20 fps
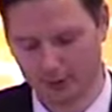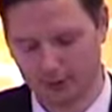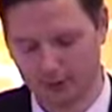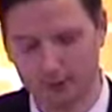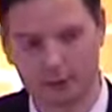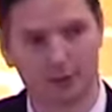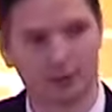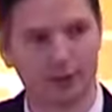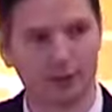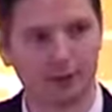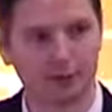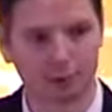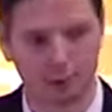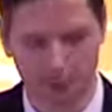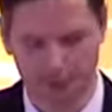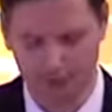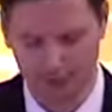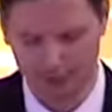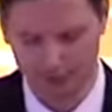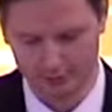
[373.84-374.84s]
The
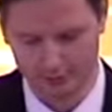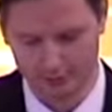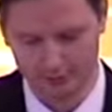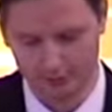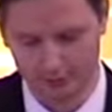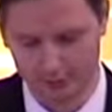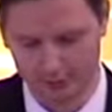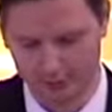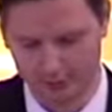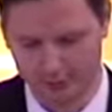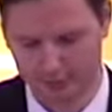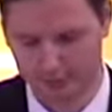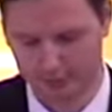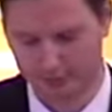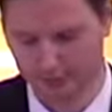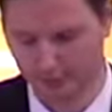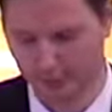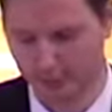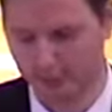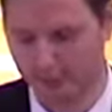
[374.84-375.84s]
saleswoman then spent
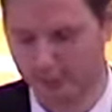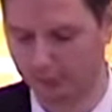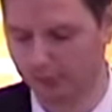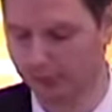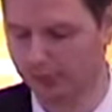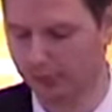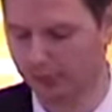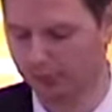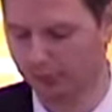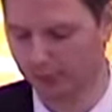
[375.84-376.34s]
more than 15